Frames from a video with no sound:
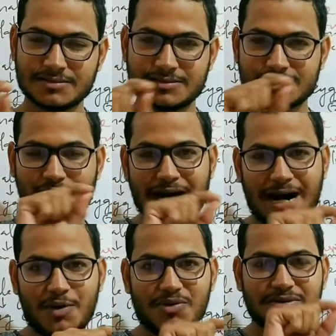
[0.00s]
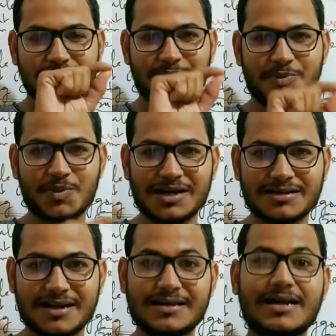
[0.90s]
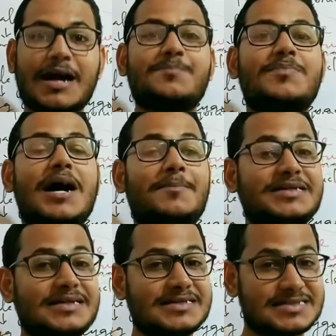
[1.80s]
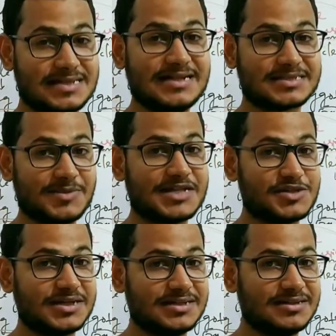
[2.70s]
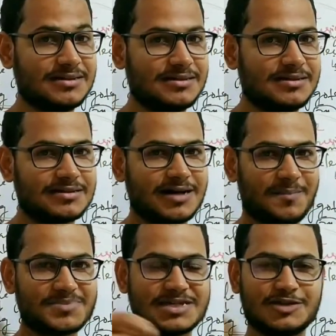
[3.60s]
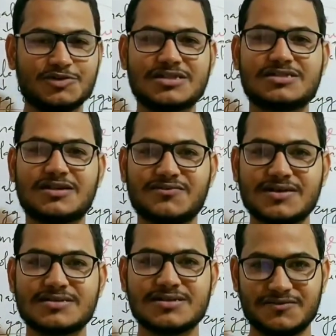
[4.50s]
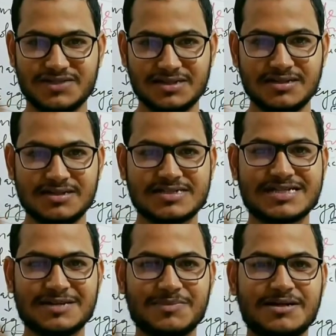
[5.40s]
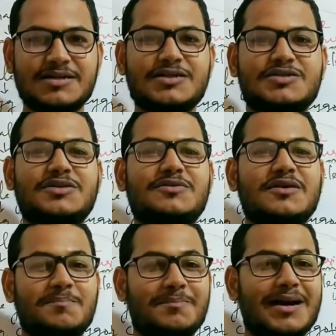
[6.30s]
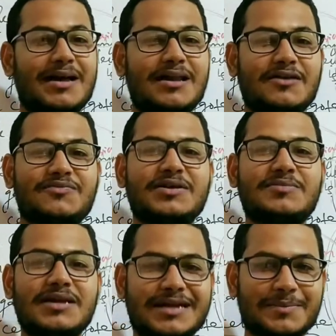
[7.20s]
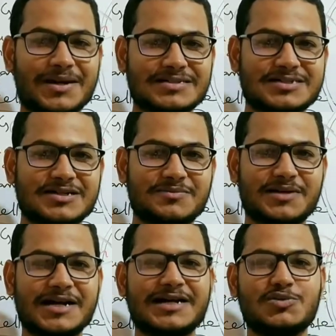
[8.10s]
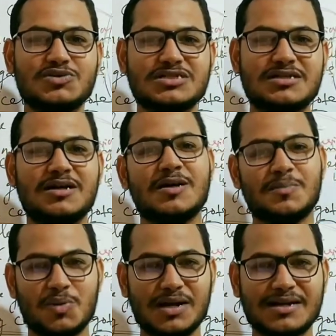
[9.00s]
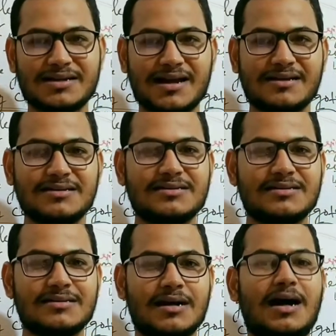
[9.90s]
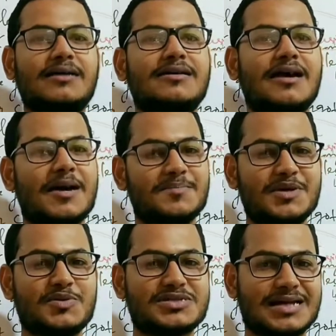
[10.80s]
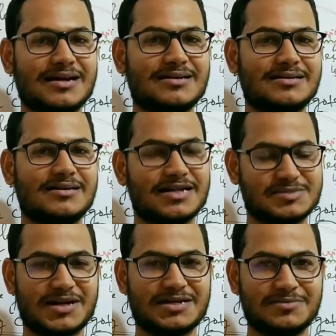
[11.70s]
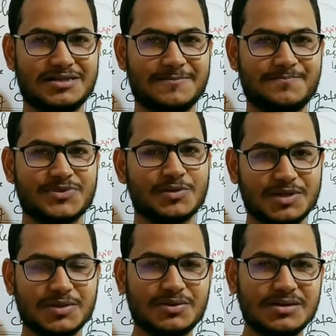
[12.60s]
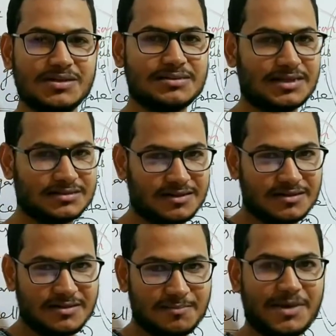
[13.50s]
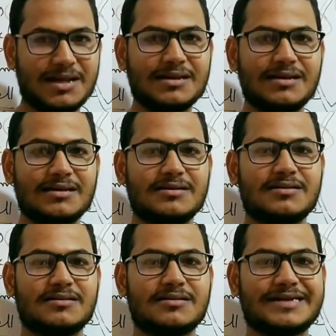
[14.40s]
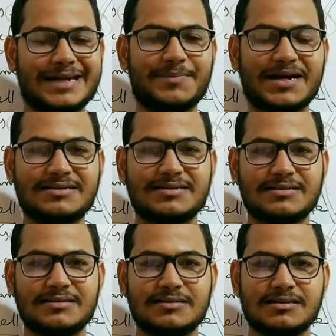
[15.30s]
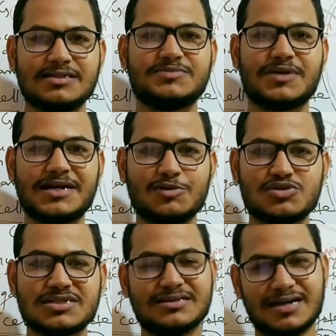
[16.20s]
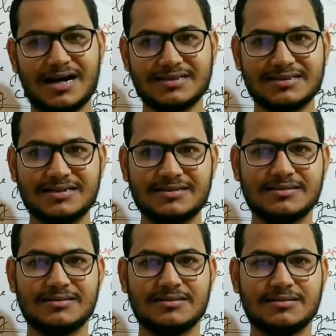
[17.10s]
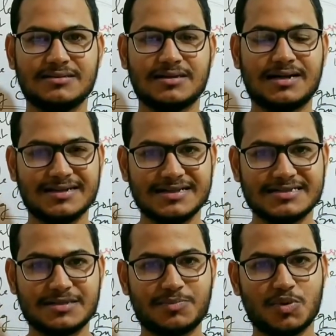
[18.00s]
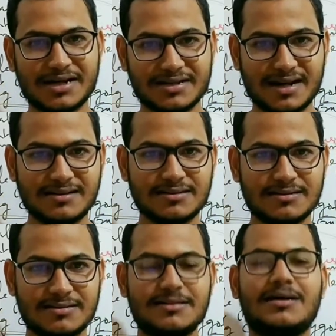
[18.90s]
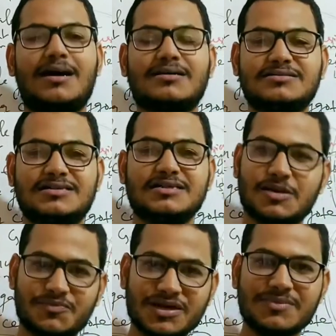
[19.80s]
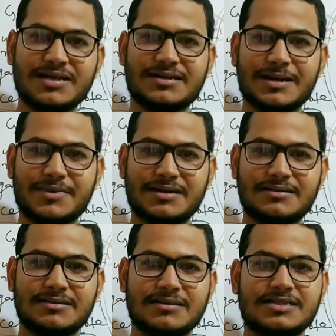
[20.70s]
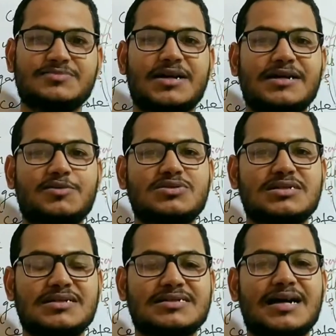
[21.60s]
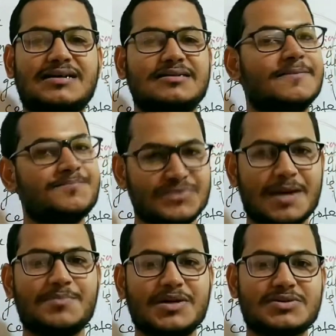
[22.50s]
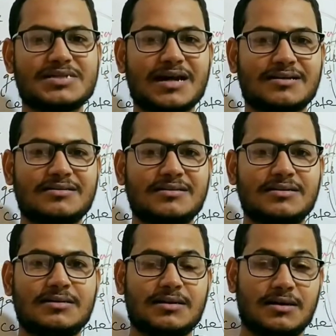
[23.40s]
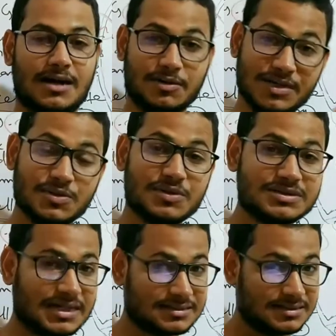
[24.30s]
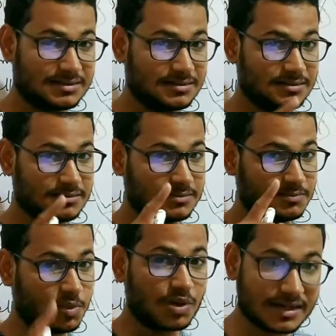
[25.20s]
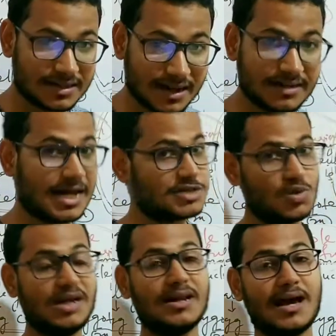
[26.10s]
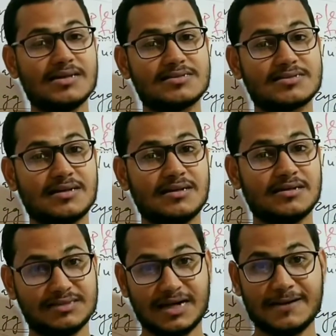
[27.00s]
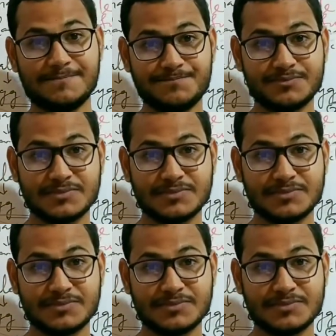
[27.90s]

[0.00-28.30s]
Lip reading: So how the pollen grain after its maturity comes to the surface of the stigma. So the male and female gametes produce pollen grain and embryo sac respectively. We know that the male gamete is produced in the anther and it is the pollen grain, and the female gamete is produced inside the embryo sac. And we know that pollen grain as well as the